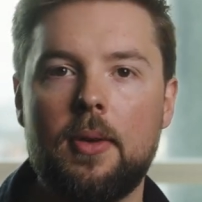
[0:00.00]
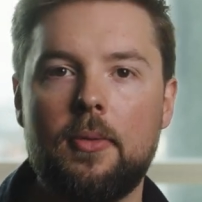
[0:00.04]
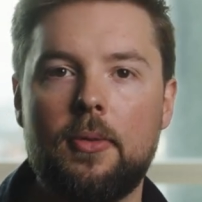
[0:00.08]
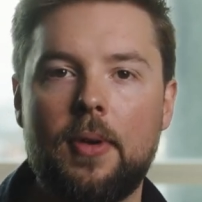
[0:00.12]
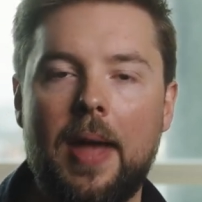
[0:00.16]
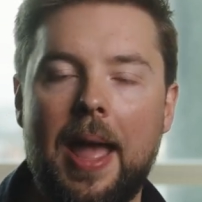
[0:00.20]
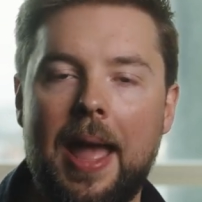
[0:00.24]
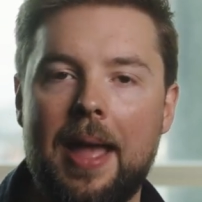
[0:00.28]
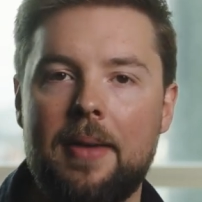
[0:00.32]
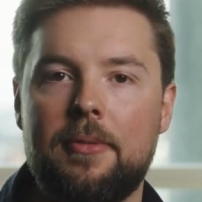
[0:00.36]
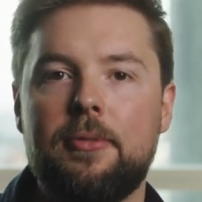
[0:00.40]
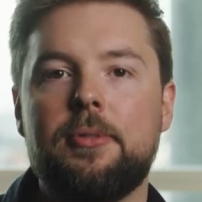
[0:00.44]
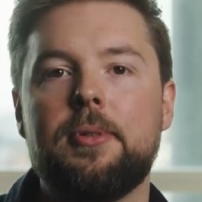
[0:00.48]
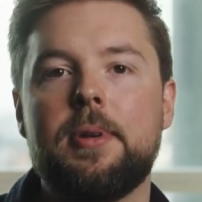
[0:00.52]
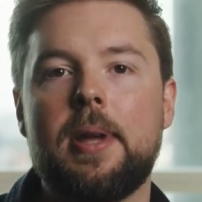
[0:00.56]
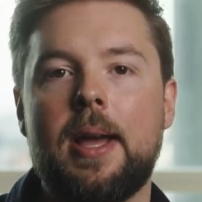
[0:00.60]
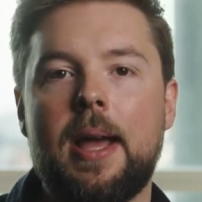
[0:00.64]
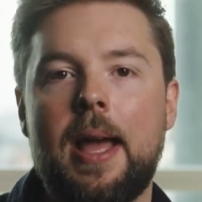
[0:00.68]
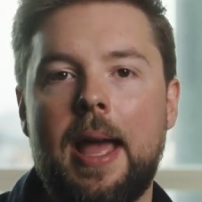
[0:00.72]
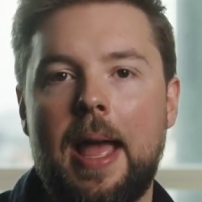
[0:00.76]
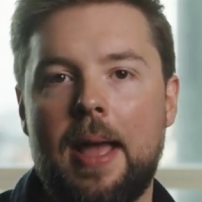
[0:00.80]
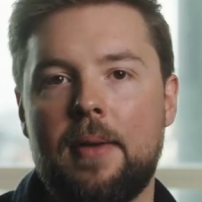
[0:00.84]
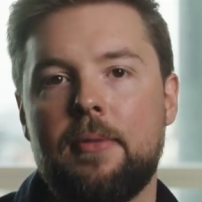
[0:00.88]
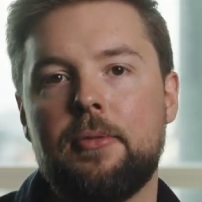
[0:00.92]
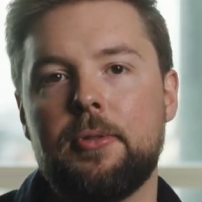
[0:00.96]
for every
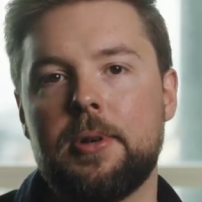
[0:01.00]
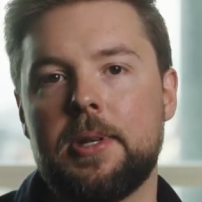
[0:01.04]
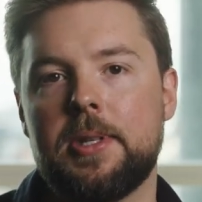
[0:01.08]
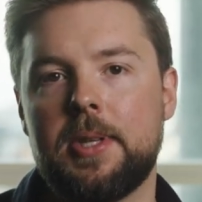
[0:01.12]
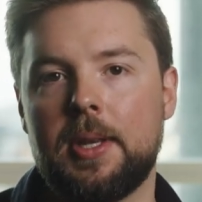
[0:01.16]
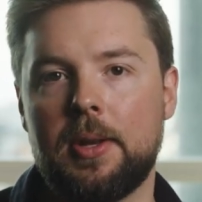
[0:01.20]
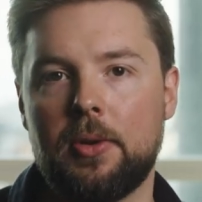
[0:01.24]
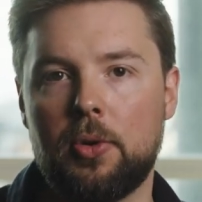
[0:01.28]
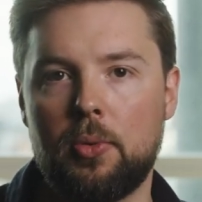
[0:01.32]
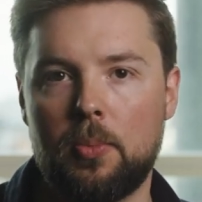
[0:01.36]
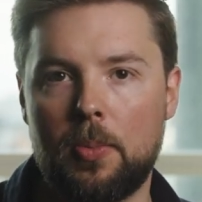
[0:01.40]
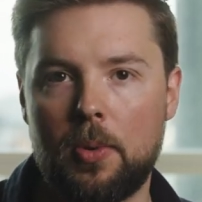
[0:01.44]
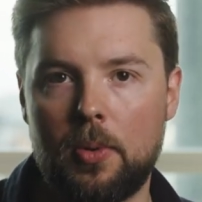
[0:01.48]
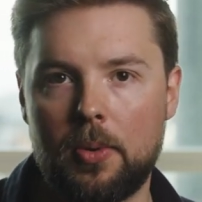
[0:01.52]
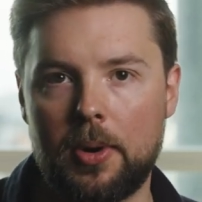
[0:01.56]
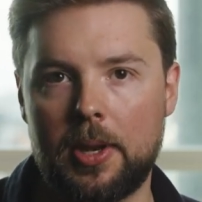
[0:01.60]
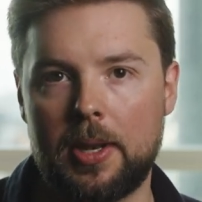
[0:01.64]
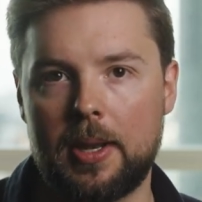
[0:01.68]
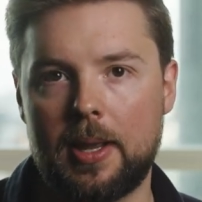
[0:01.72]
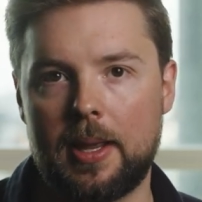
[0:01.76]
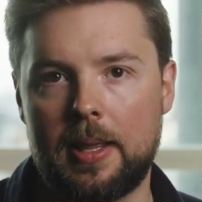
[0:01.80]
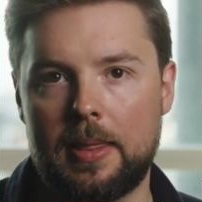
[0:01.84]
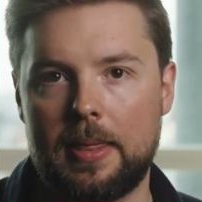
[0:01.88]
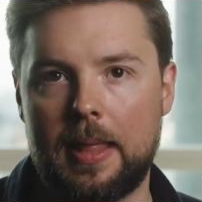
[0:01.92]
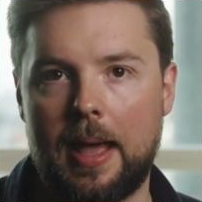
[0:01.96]
at every single
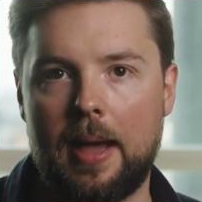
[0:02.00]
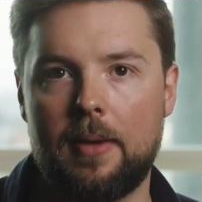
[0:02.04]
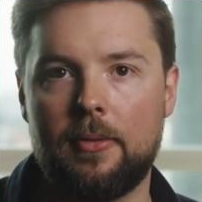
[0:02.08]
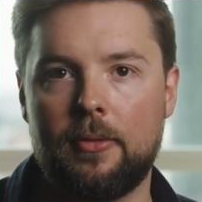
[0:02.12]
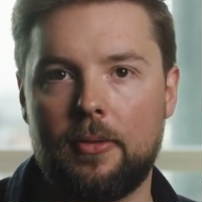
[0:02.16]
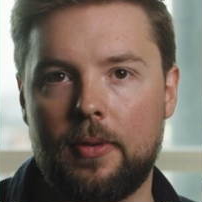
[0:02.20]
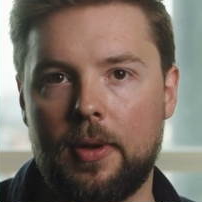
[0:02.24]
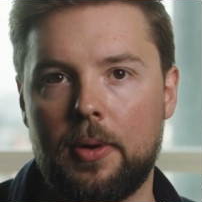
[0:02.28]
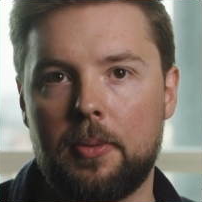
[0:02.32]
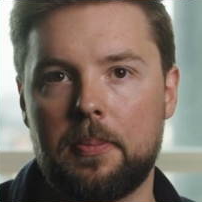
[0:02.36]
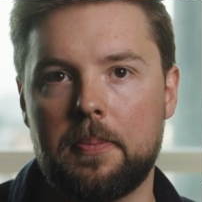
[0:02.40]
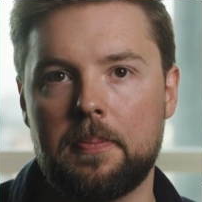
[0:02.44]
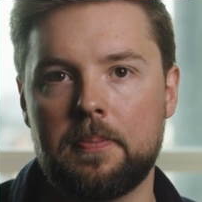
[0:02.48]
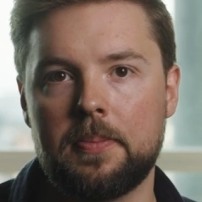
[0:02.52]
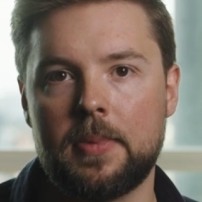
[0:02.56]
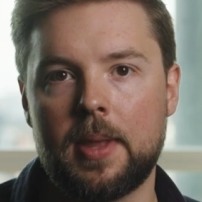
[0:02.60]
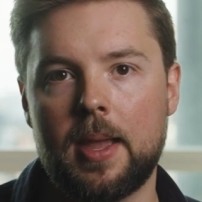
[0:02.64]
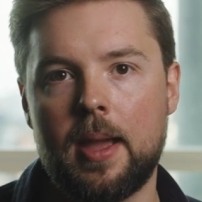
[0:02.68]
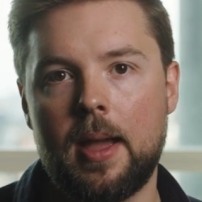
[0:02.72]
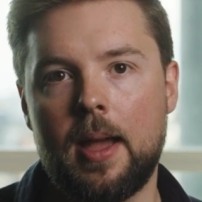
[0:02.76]
point in that film.